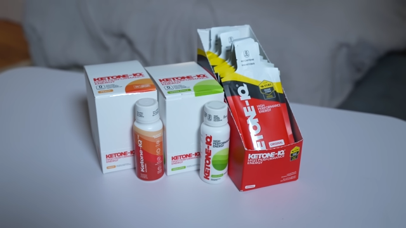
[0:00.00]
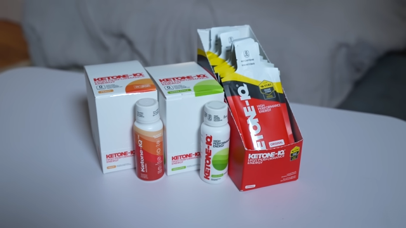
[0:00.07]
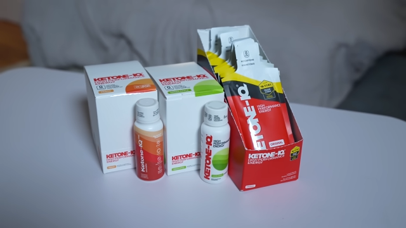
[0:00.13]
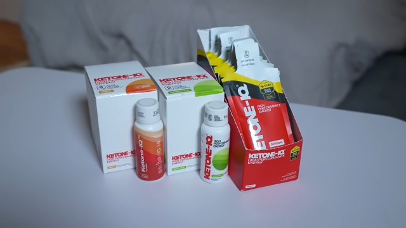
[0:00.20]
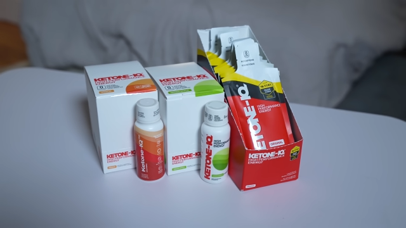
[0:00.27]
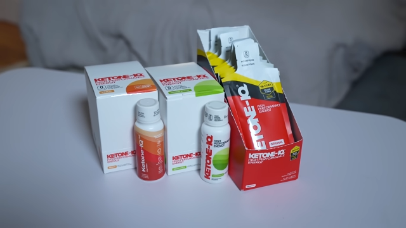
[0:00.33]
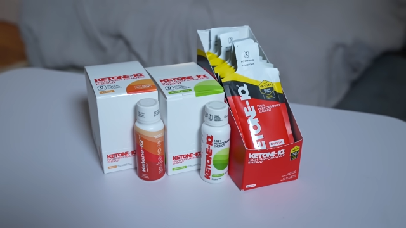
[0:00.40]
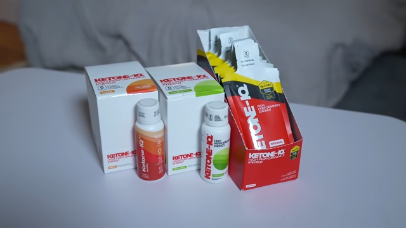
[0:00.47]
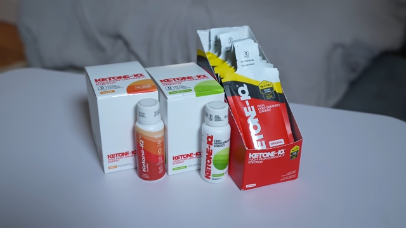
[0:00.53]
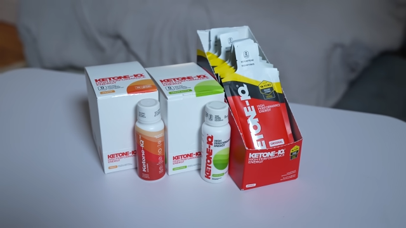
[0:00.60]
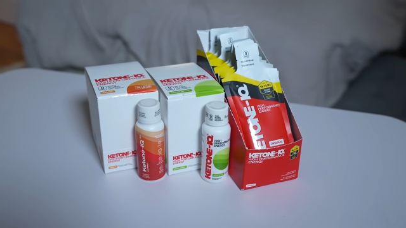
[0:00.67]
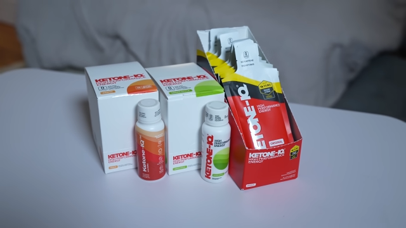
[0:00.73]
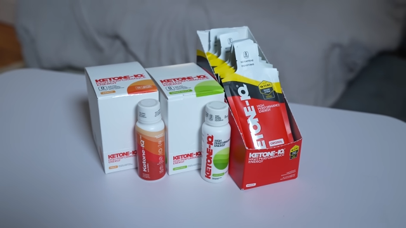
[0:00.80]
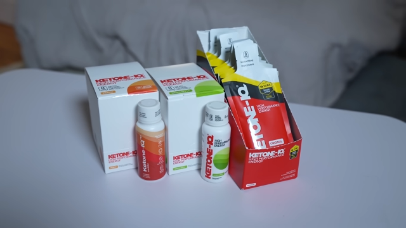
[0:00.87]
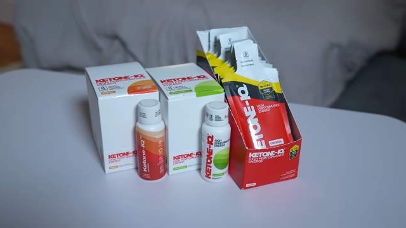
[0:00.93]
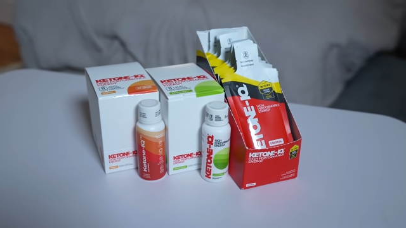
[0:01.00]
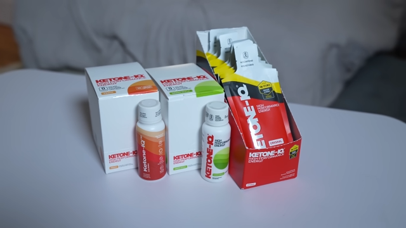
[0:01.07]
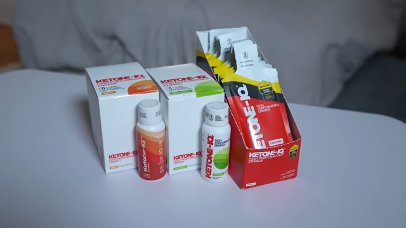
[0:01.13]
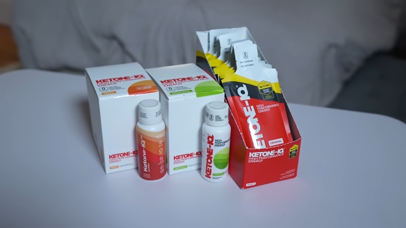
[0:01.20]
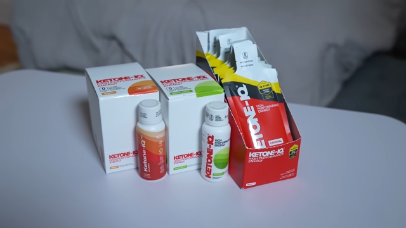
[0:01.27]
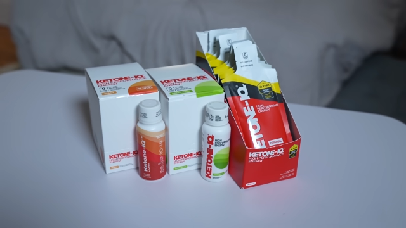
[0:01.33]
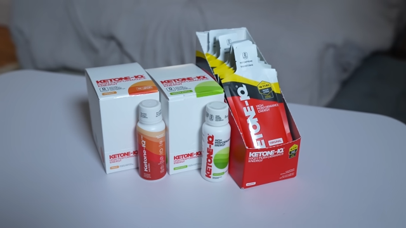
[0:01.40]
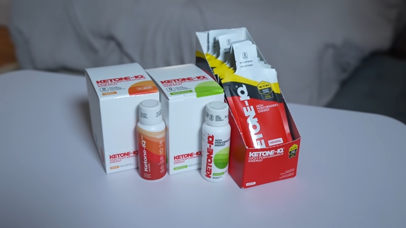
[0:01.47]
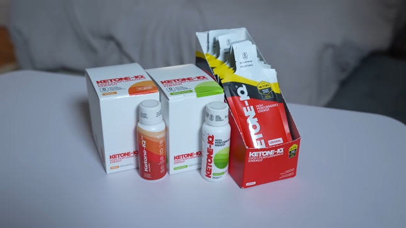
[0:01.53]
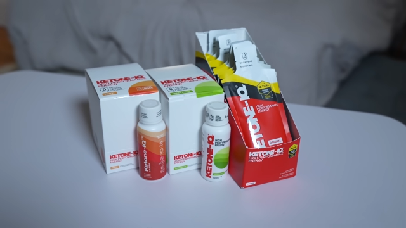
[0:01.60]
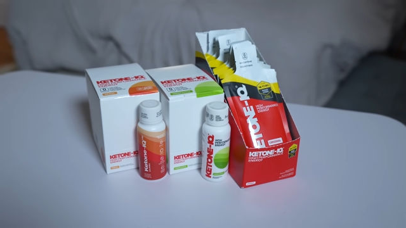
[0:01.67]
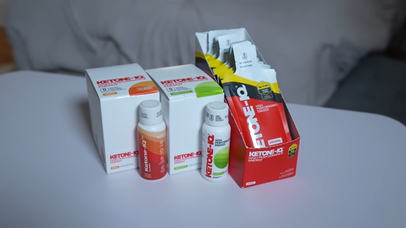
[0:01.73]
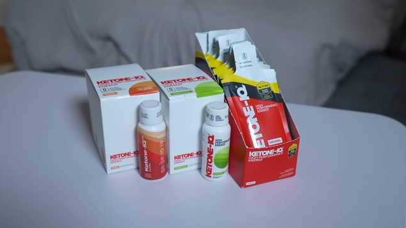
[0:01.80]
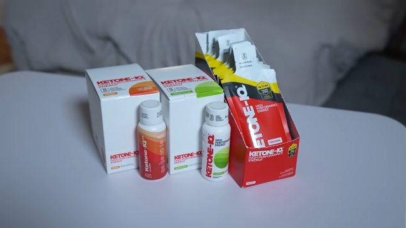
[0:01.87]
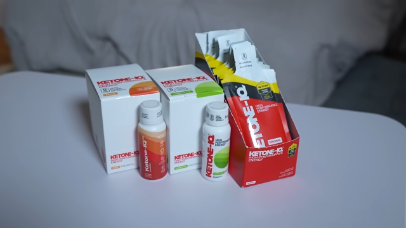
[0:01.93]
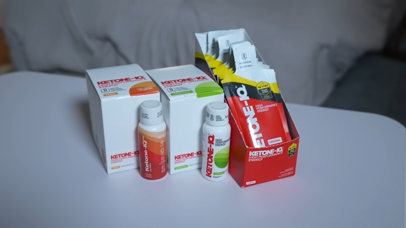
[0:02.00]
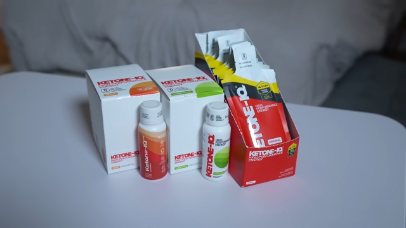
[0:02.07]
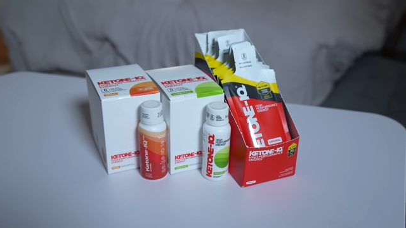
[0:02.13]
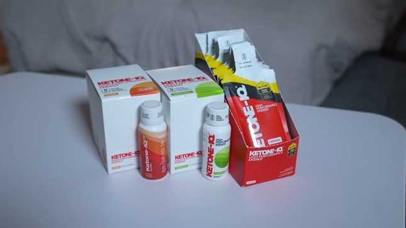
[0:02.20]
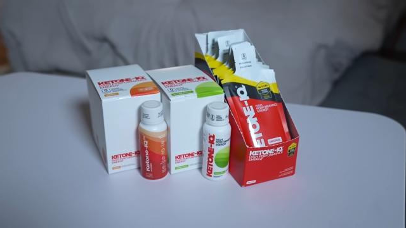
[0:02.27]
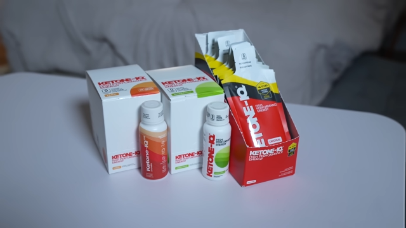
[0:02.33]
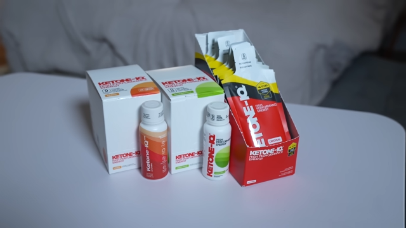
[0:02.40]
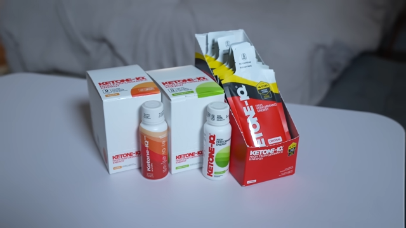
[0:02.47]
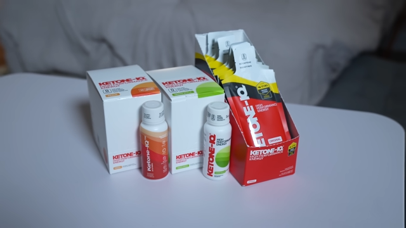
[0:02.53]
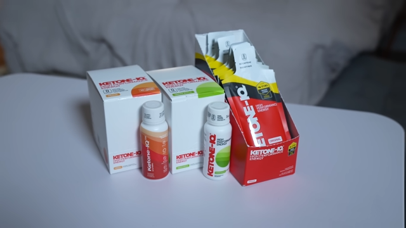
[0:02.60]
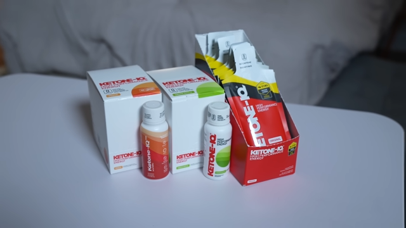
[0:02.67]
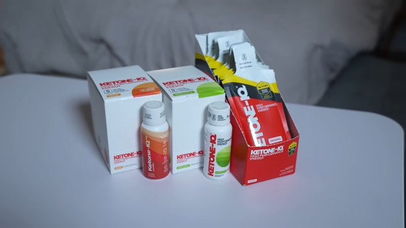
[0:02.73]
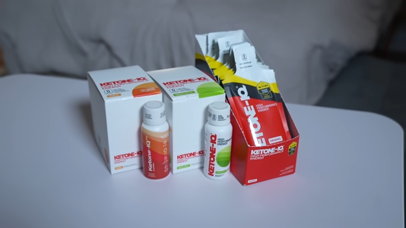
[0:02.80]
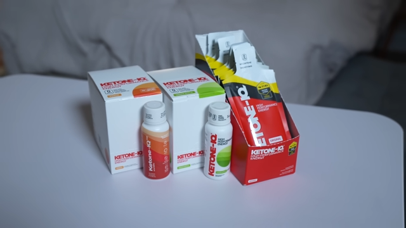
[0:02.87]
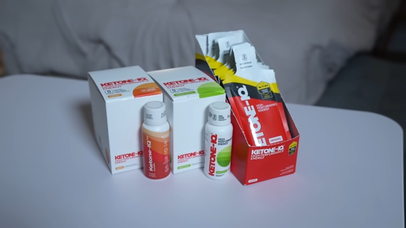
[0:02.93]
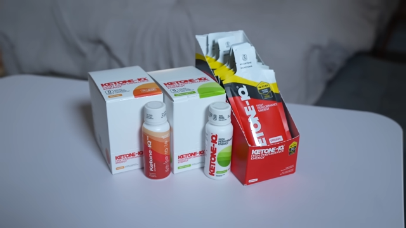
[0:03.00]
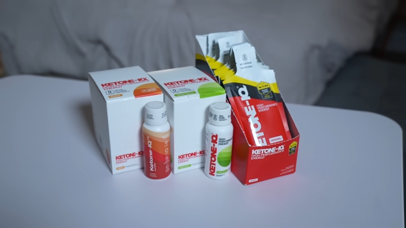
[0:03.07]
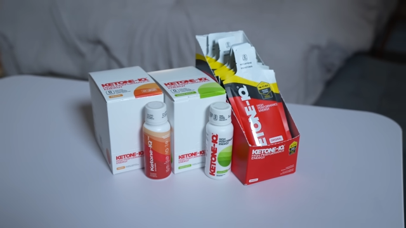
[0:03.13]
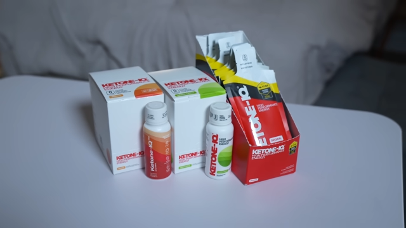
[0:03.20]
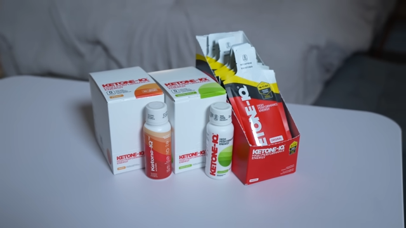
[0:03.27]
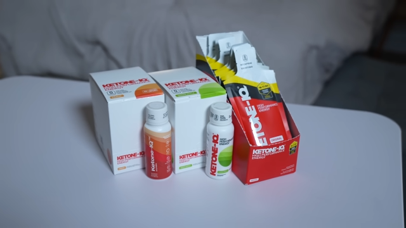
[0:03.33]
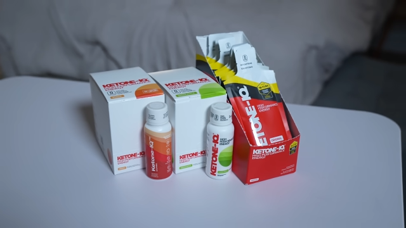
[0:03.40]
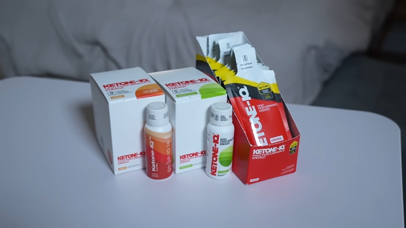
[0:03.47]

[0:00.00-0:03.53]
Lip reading: Nobody's mouth can be seen.